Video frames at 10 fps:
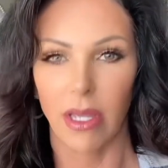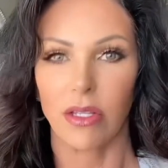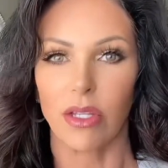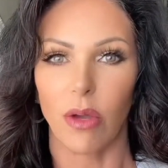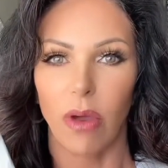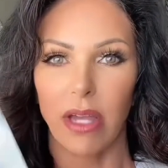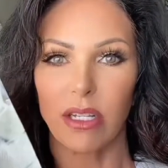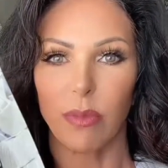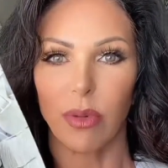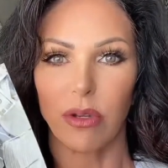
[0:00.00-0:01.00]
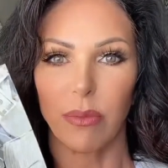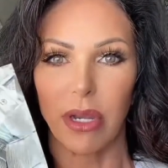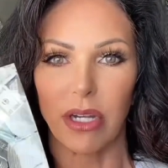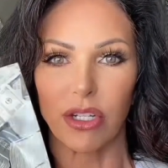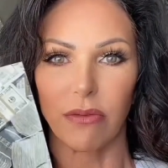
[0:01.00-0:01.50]
So I just pulled a
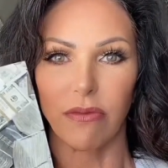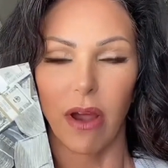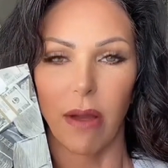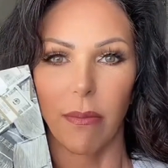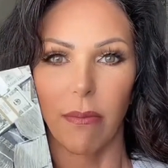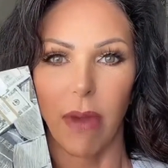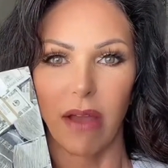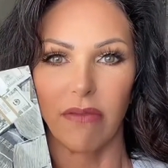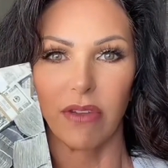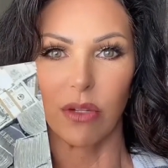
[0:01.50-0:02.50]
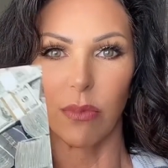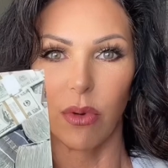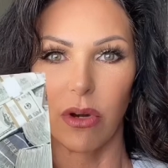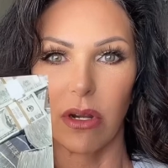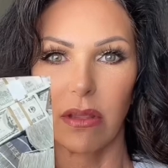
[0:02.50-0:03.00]
picture from my vision
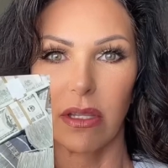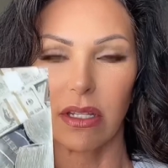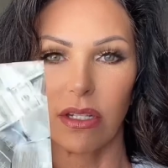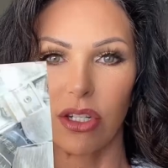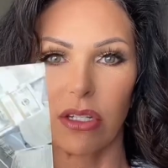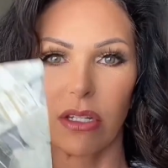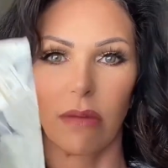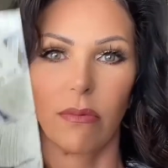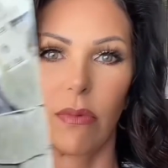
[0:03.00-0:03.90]
board. This is just a